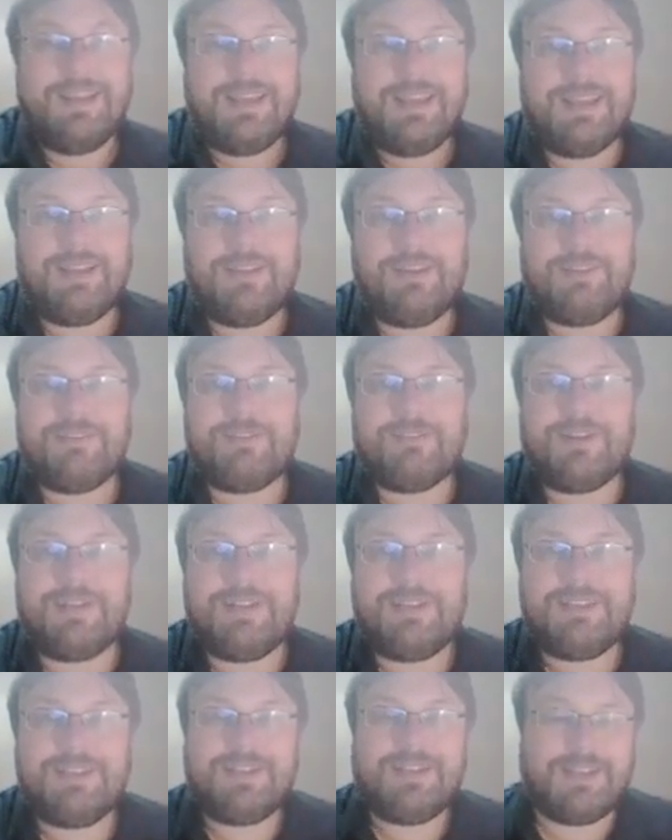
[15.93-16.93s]
Hello,
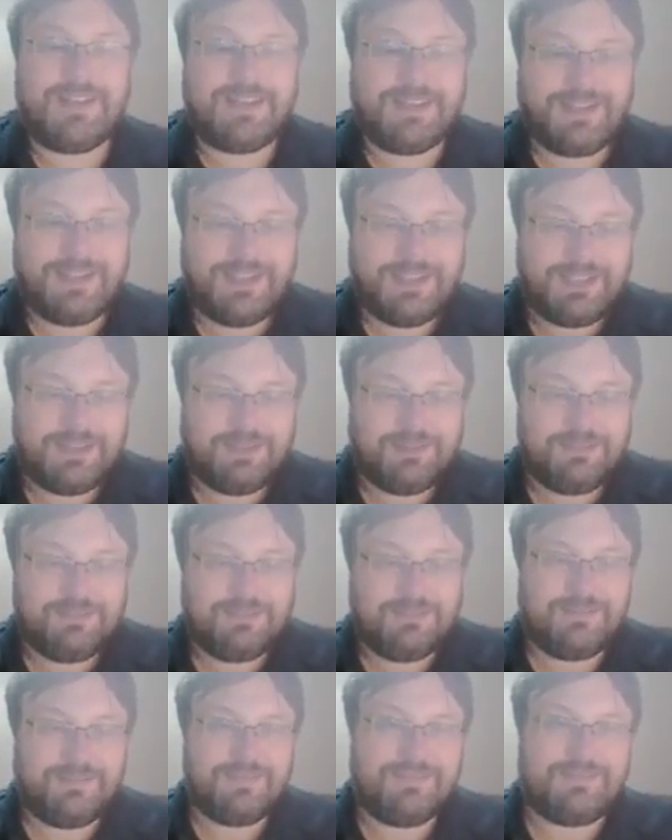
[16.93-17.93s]
everyone. I am
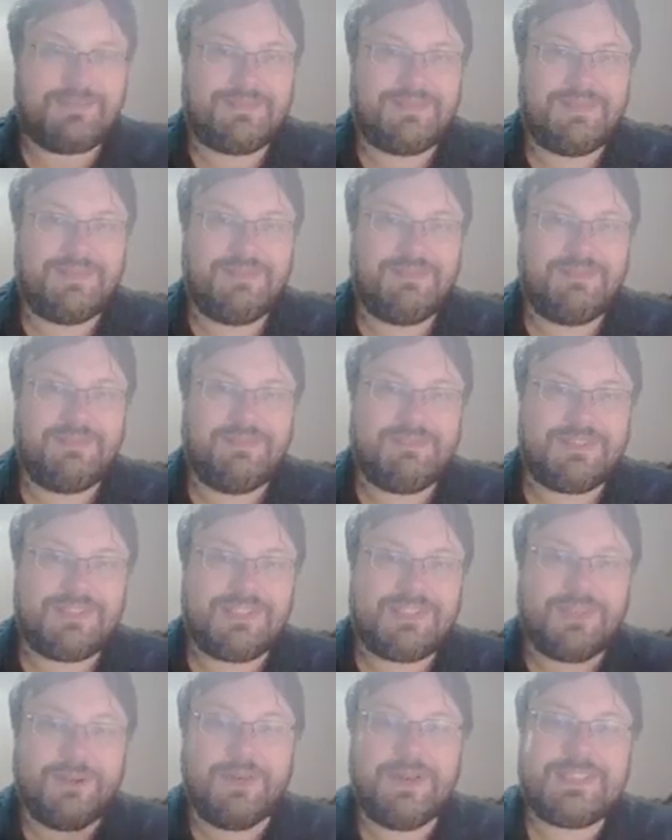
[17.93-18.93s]

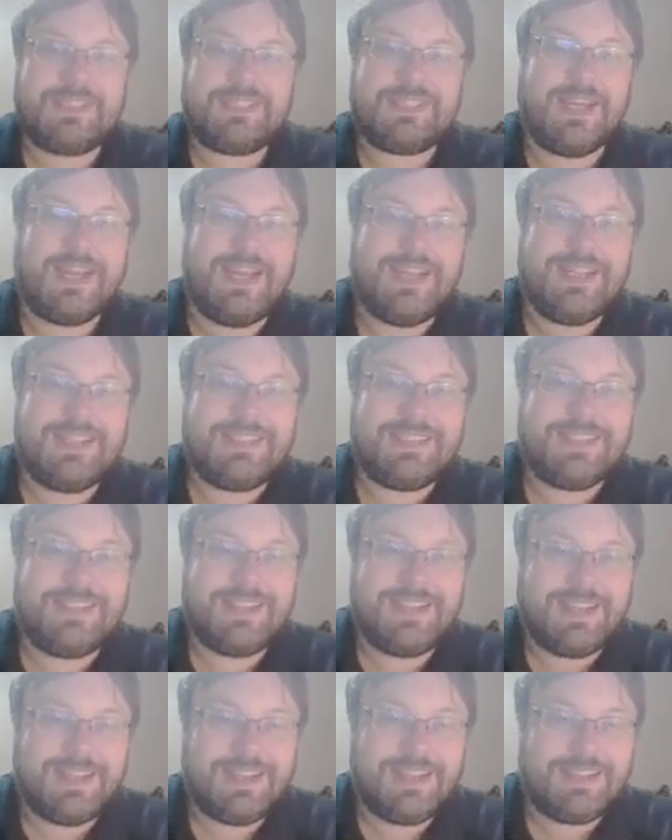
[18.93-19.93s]
so excited
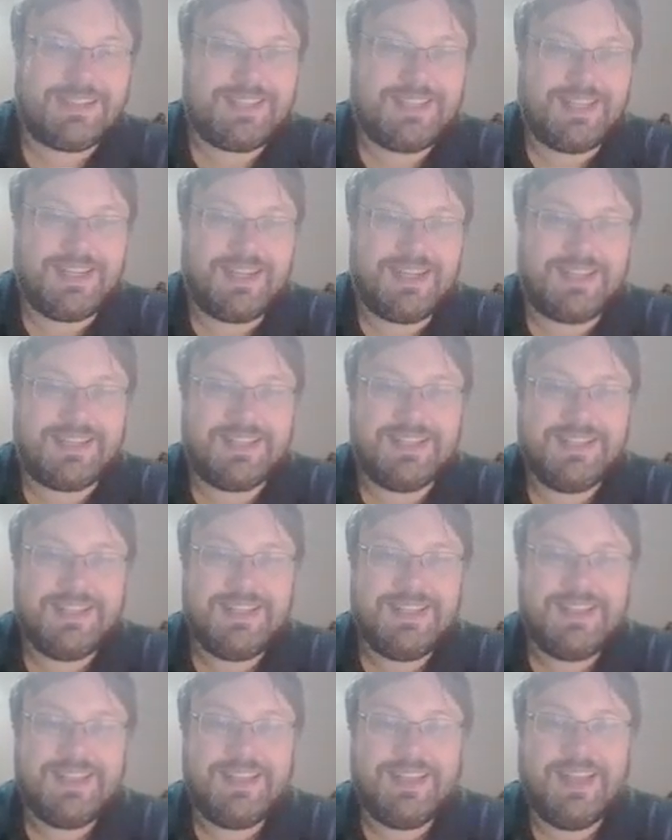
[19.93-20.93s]
today.
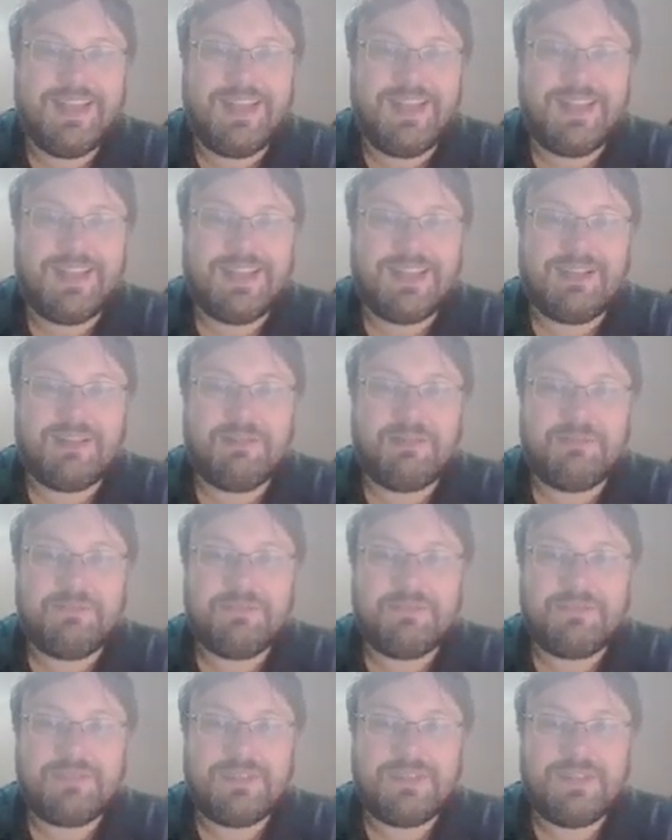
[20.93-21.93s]

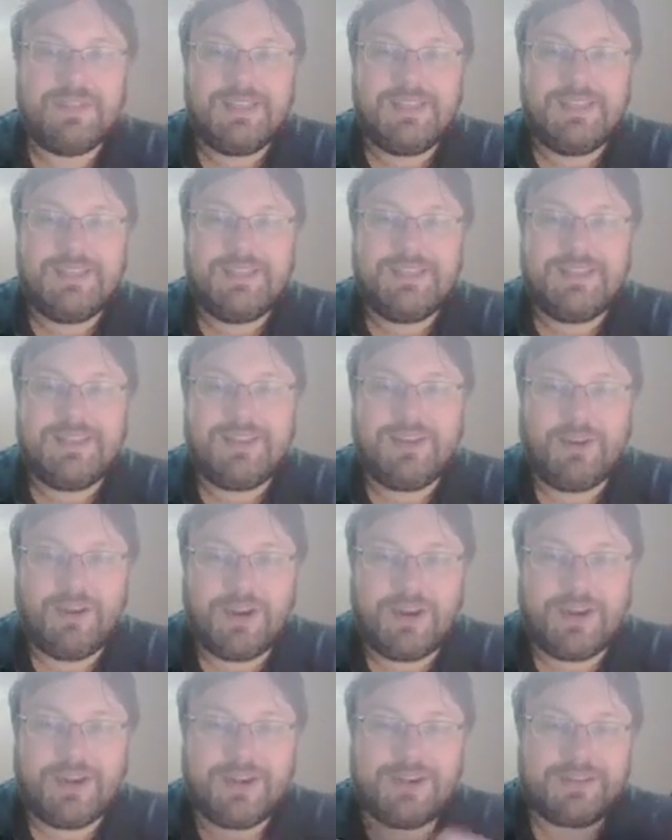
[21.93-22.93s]
Um,
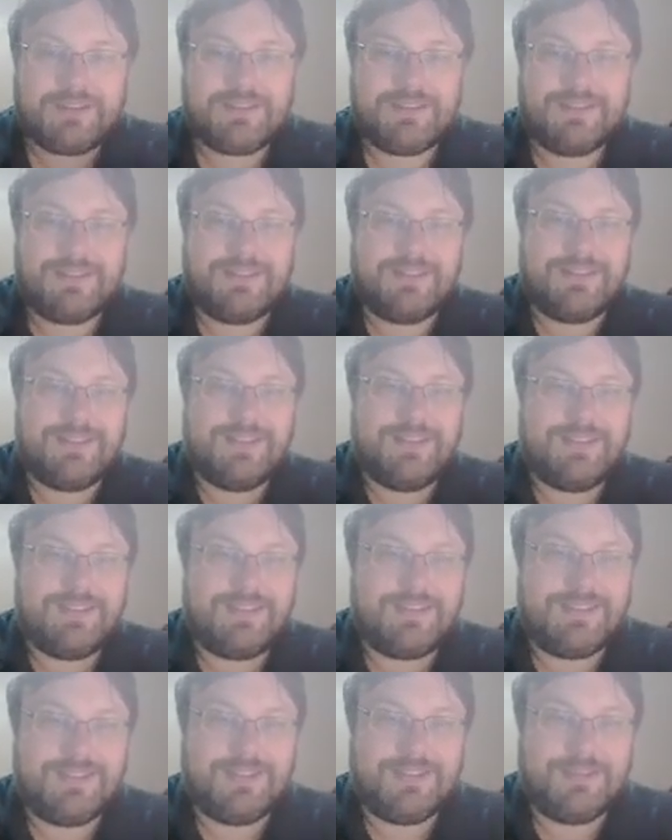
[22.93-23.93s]
our
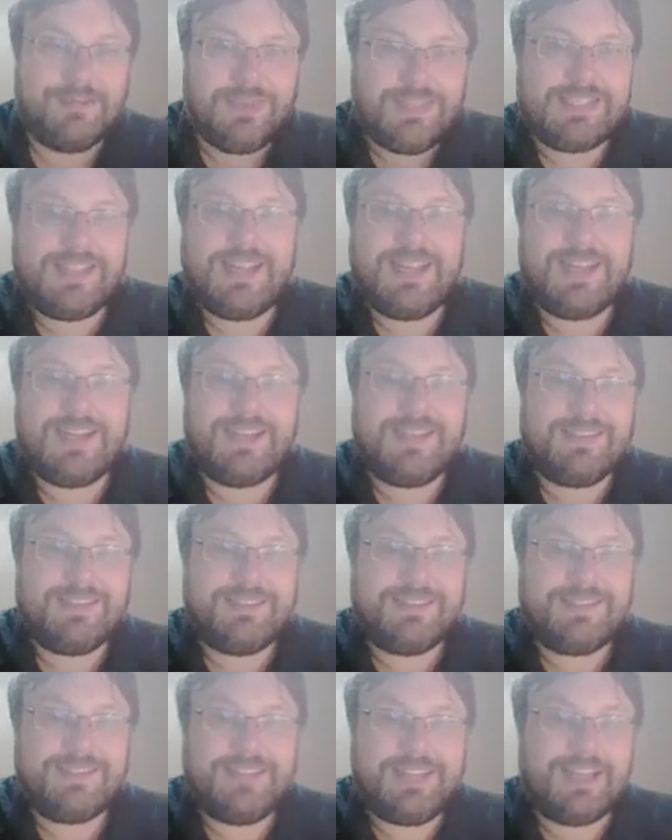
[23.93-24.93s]
Louisiana
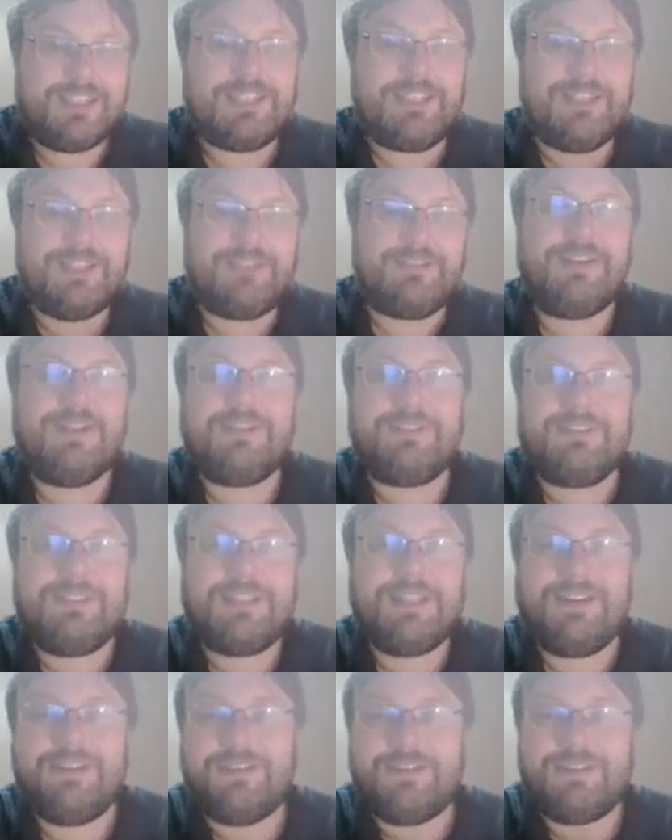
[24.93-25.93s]
Cajun and Creole
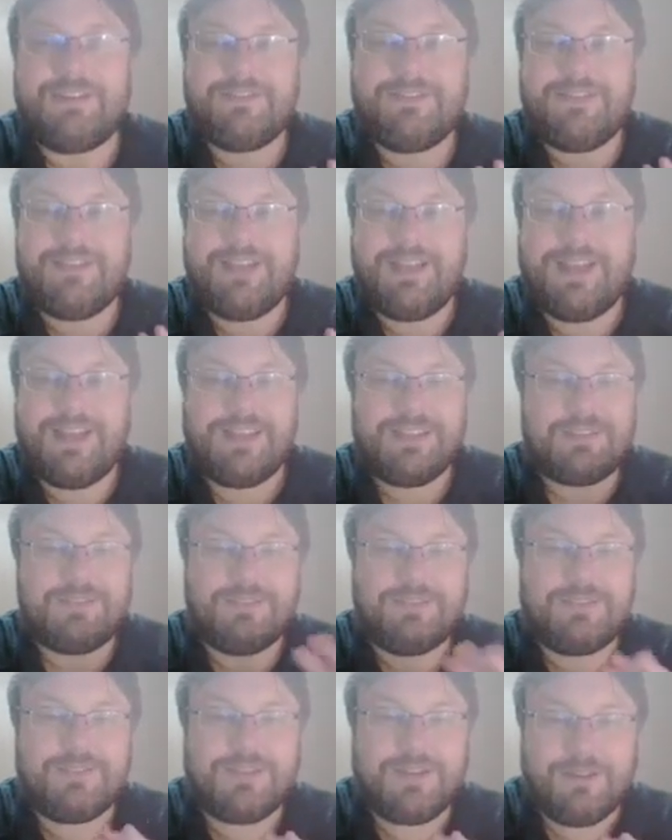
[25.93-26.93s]
Tarot
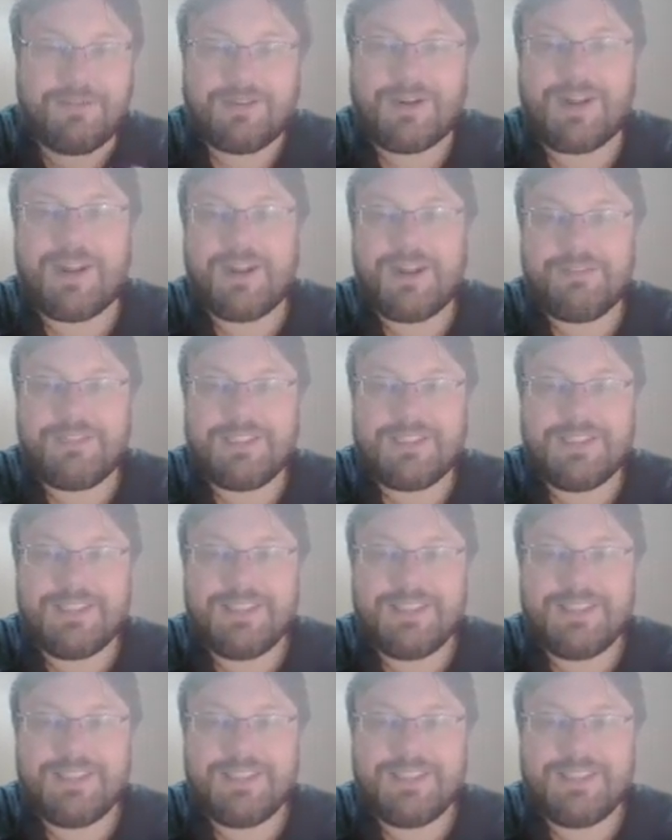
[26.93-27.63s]
has arrived.